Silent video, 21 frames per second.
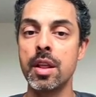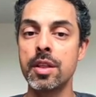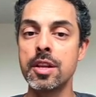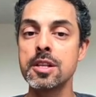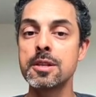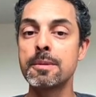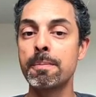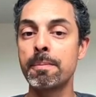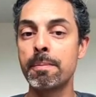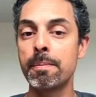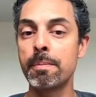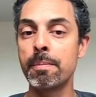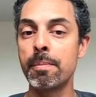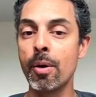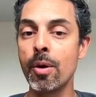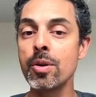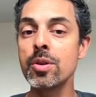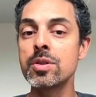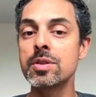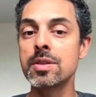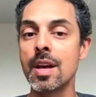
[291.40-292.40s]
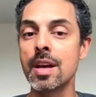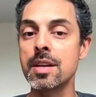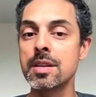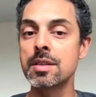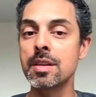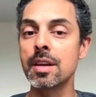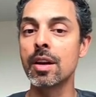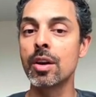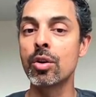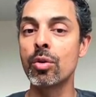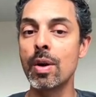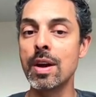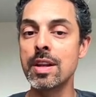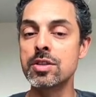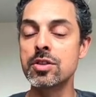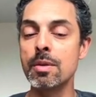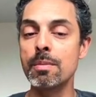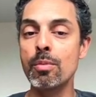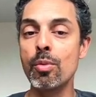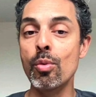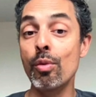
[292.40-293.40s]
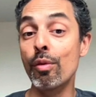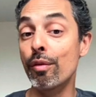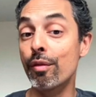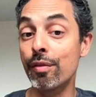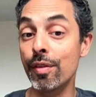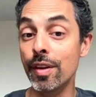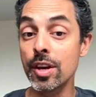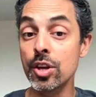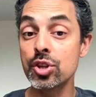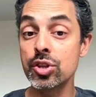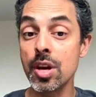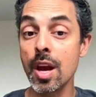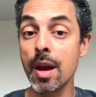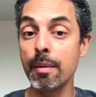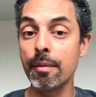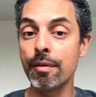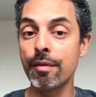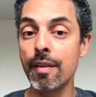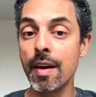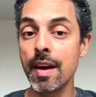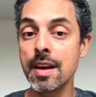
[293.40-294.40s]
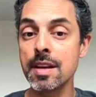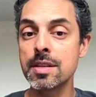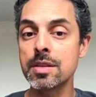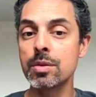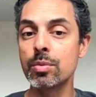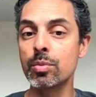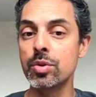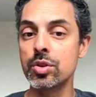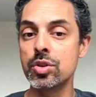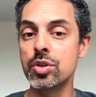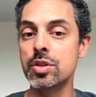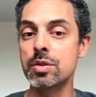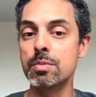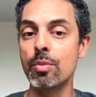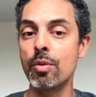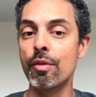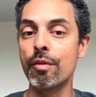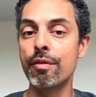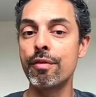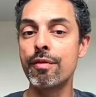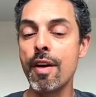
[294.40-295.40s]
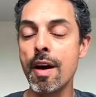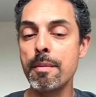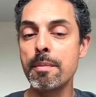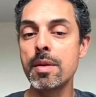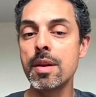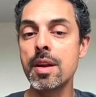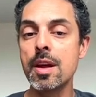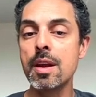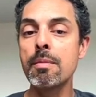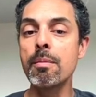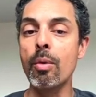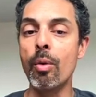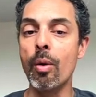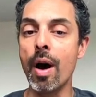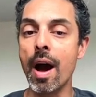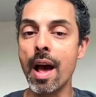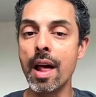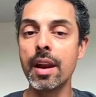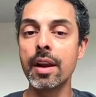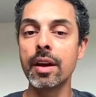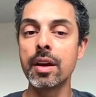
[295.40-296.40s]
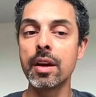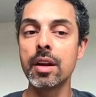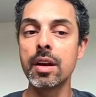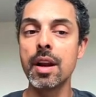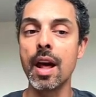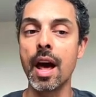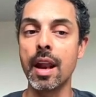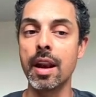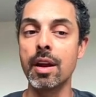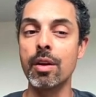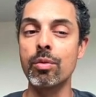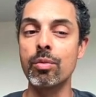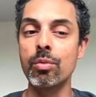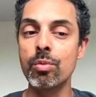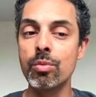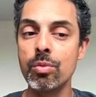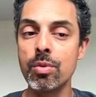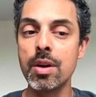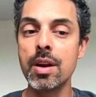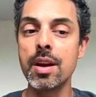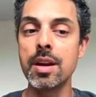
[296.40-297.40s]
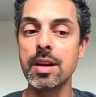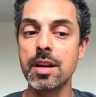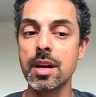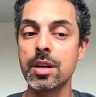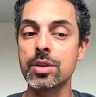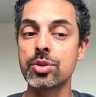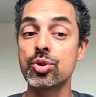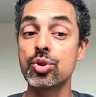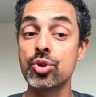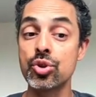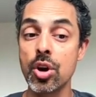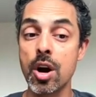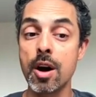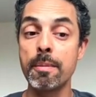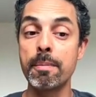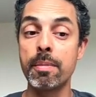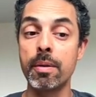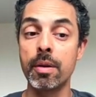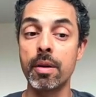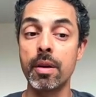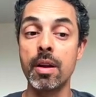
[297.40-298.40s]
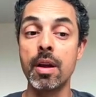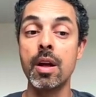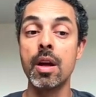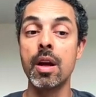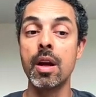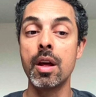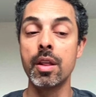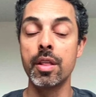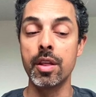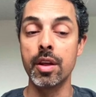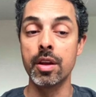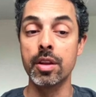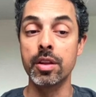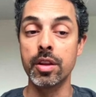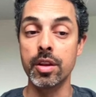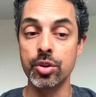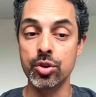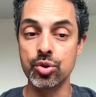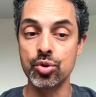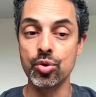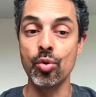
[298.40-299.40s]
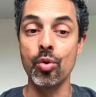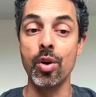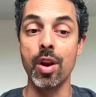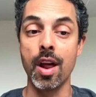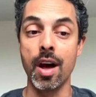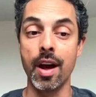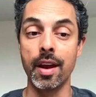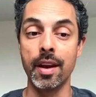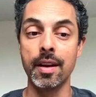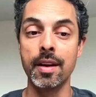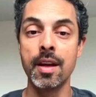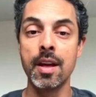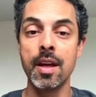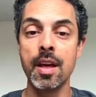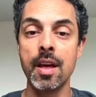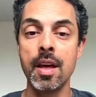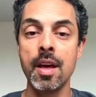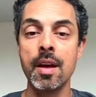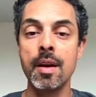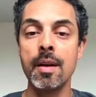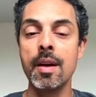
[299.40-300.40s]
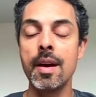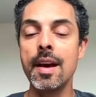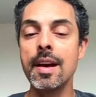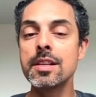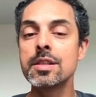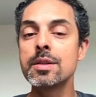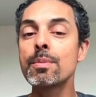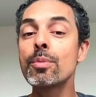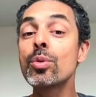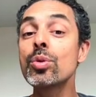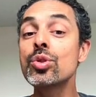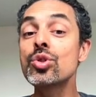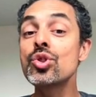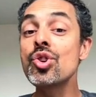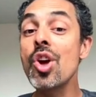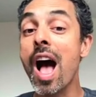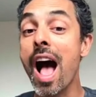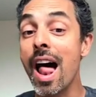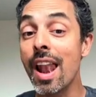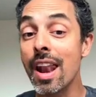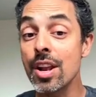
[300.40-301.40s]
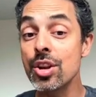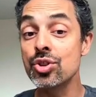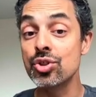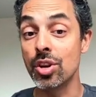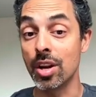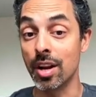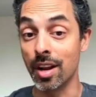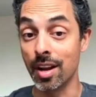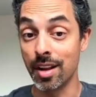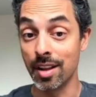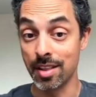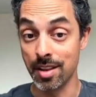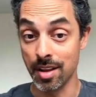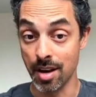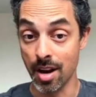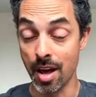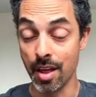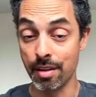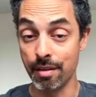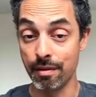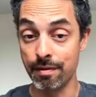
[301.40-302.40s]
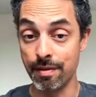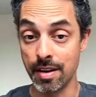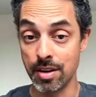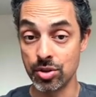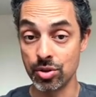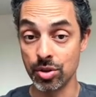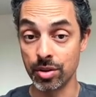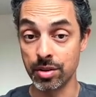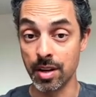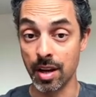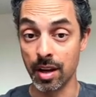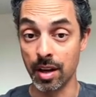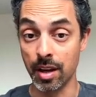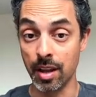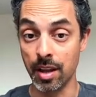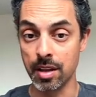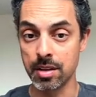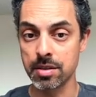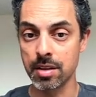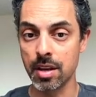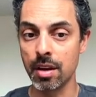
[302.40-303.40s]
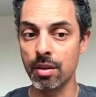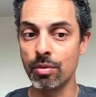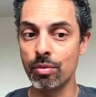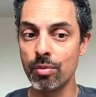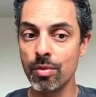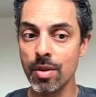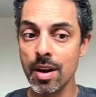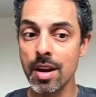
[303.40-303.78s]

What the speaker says: this process creates a more V-shaped face, which is more feminine, more elegant, and it really does sharpen the jawline. It's more challenging than other facial techniques. It